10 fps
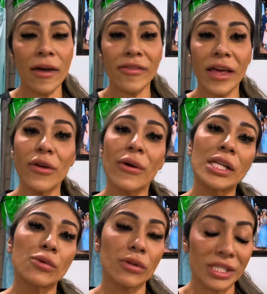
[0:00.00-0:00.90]
And then you
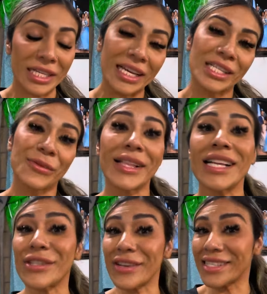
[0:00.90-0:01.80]
guys will see us with
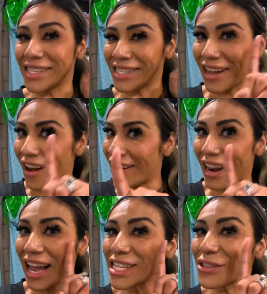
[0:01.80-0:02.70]
the dresses
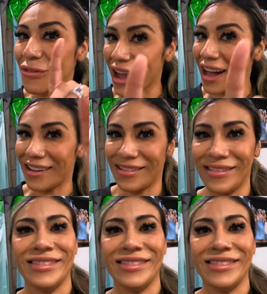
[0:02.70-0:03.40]
on as well.